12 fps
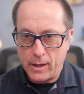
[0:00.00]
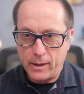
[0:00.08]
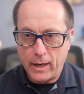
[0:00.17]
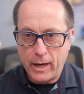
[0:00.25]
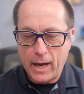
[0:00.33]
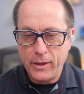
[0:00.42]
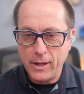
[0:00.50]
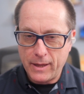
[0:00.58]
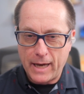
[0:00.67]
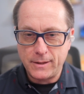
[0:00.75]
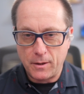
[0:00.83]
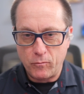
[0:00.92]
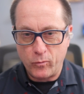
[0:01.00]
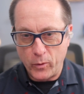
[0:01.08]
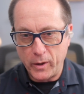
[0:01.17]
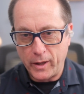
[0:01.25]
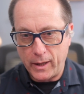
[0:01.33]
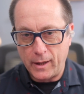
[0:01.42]
and, and I think that's a
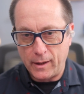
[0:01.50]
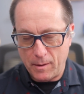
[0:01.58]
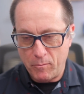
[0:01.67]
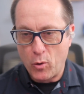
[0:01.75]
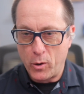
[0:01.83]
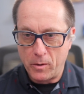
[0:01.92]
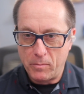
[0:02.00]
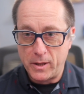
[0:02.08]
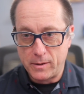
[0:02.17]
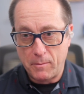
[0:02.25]
really important piece.